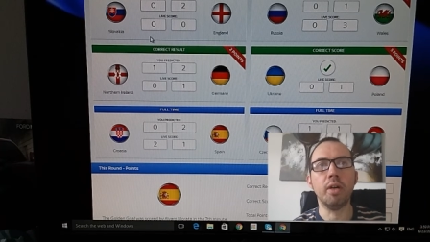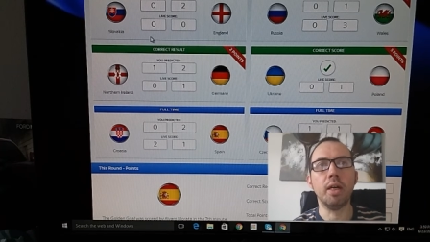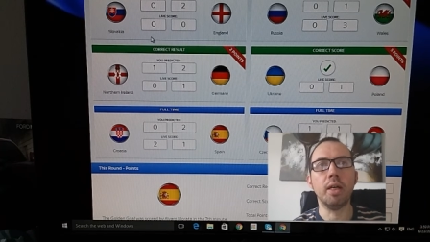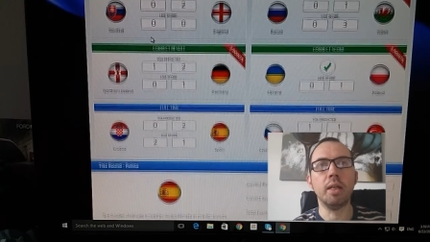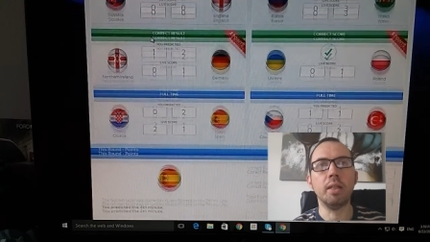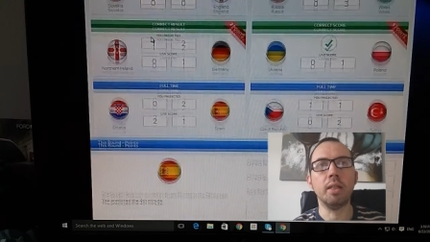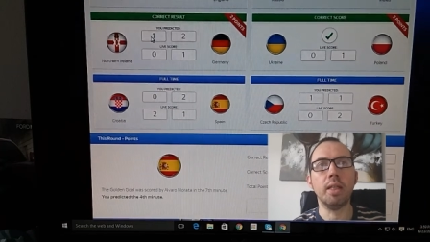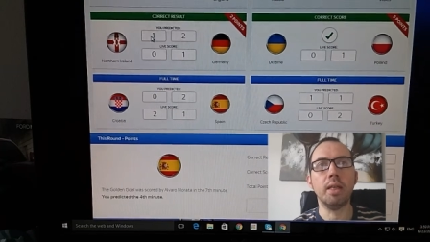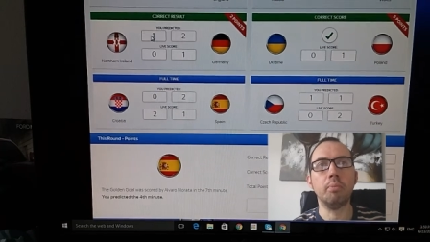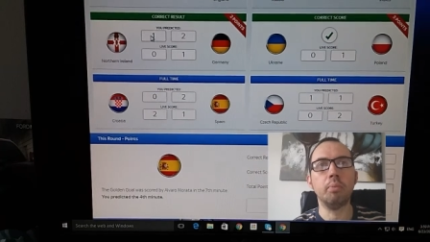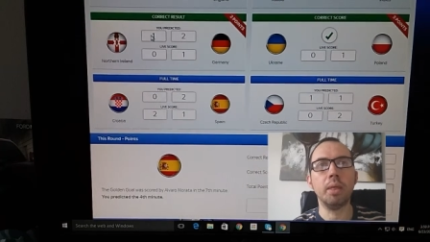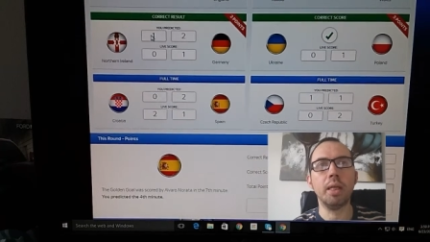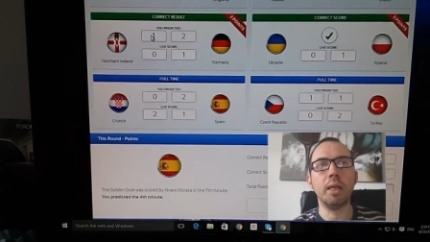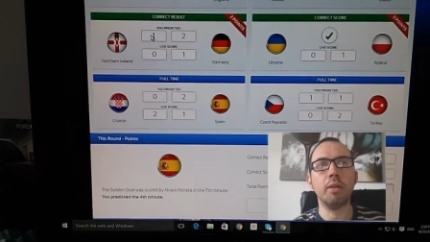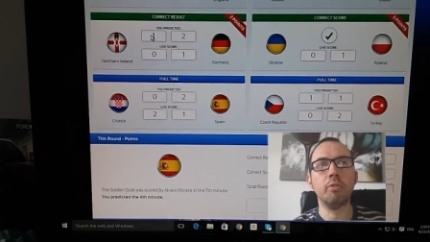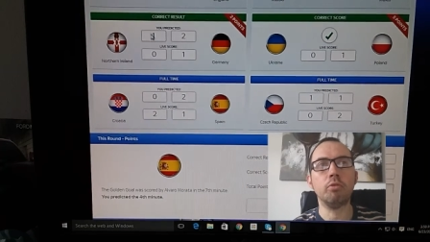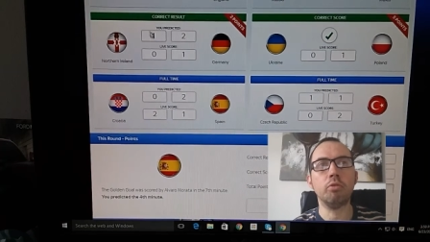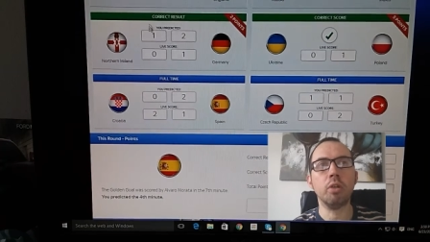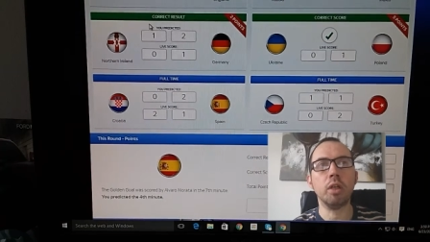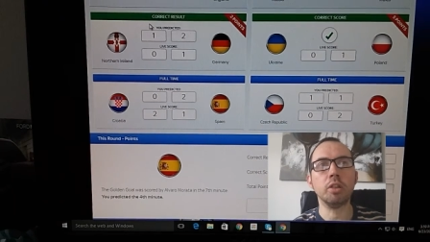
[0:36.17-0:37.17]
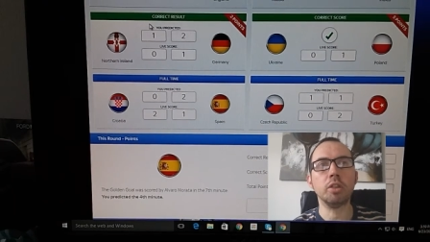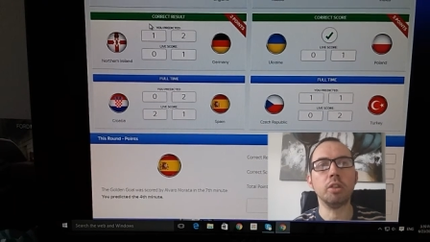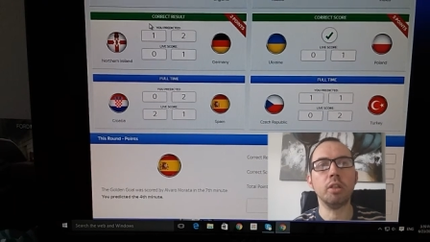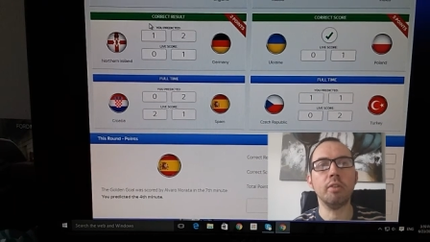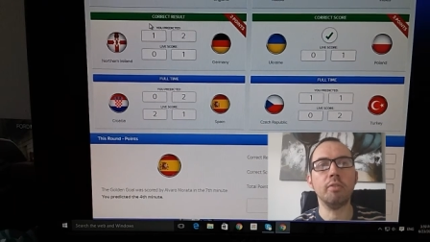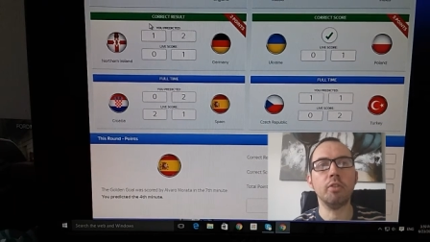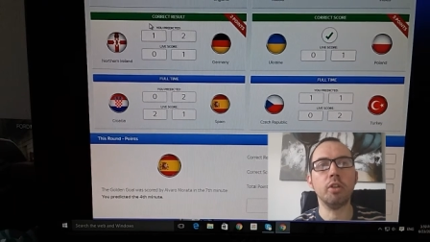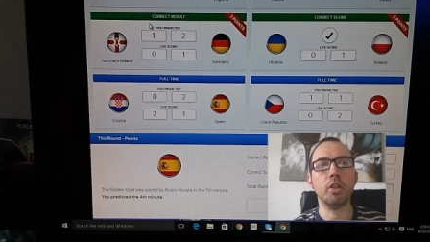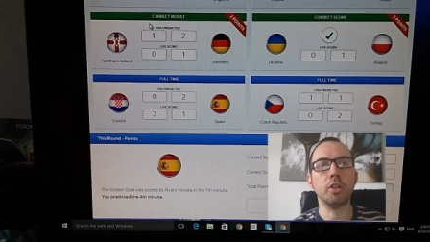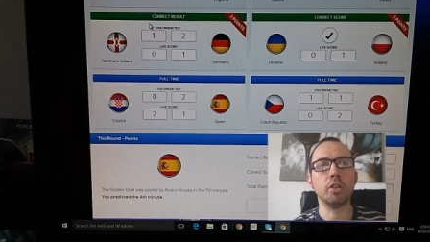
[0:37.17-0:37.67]
And then we had
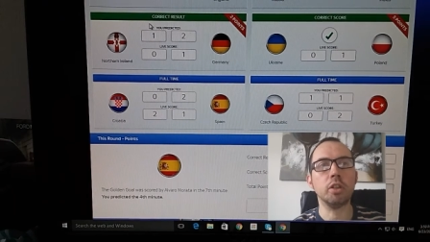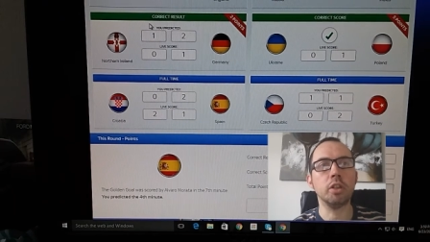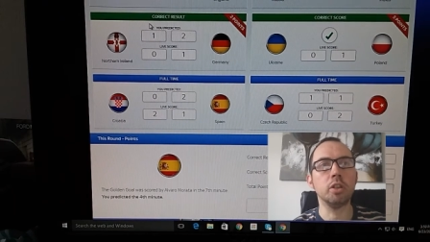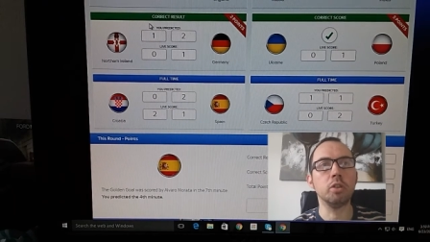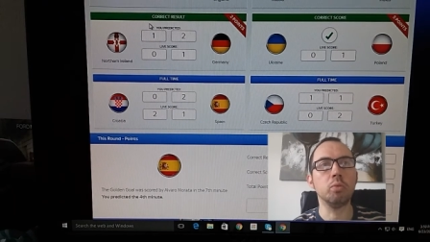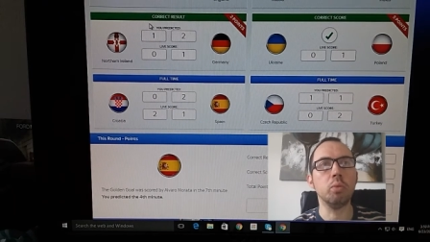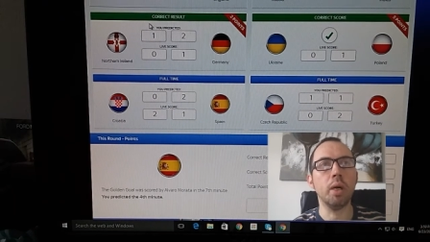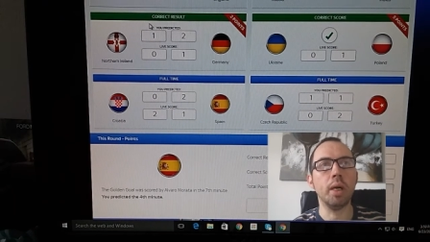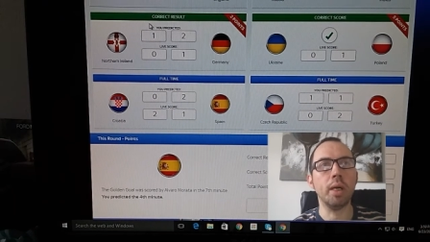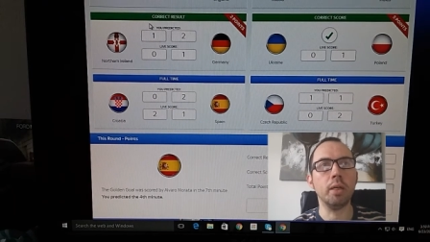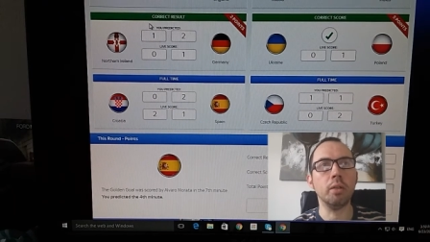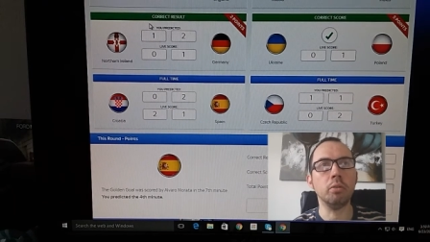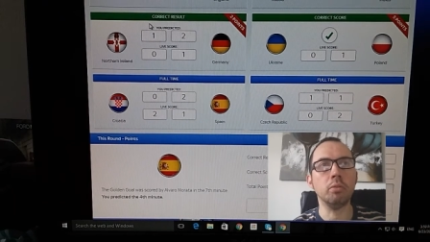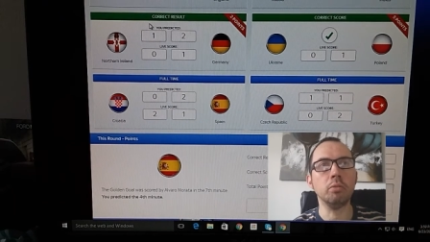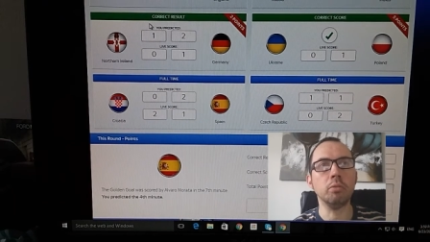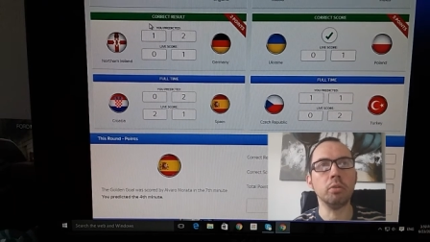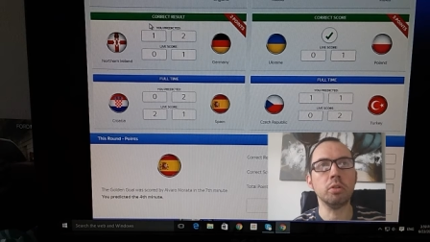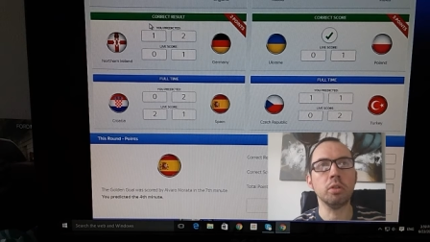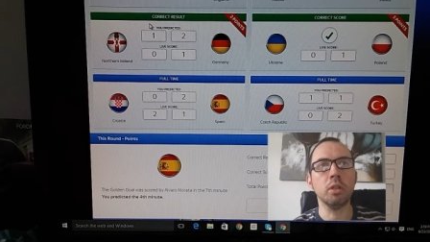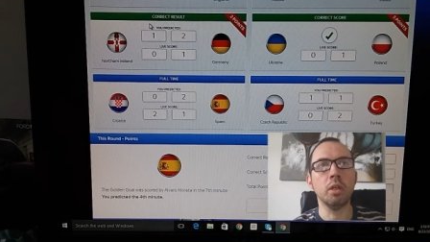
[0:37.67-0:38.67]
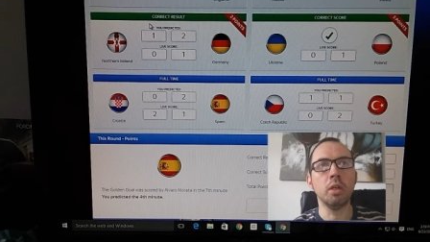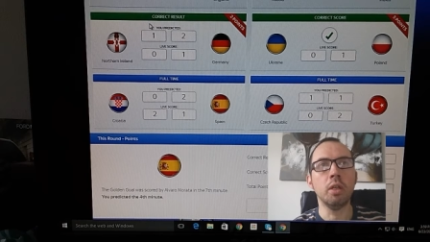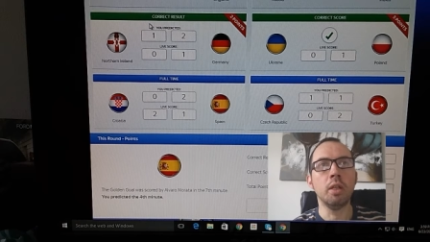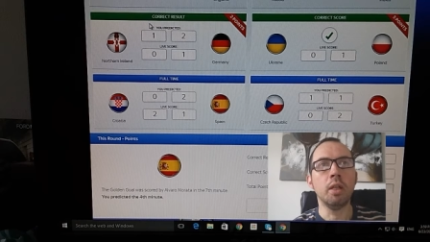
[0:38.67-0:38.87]
Russia versus Wales.